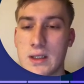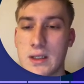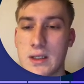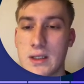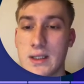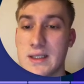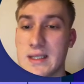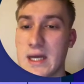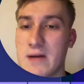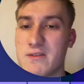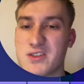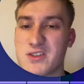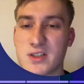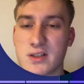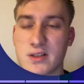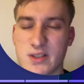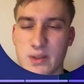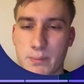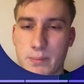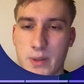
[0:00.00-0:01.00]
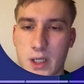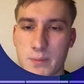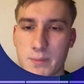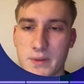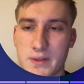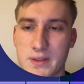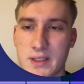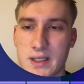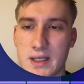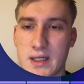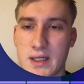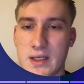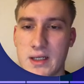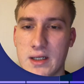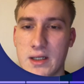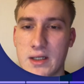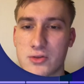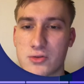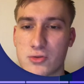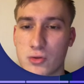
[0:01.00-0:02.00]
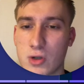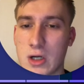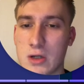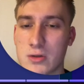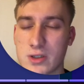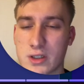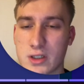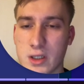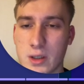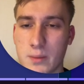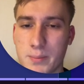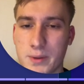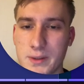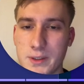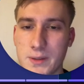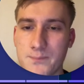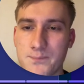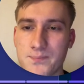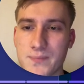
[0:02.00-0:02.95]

in every single department throughout the company,